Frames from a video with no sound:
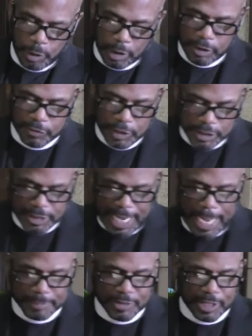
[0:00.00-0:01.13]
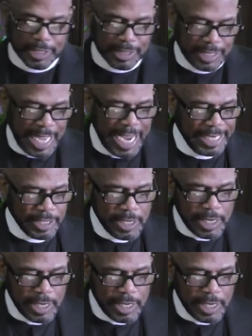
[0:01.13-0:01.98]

run of Good Times, the delight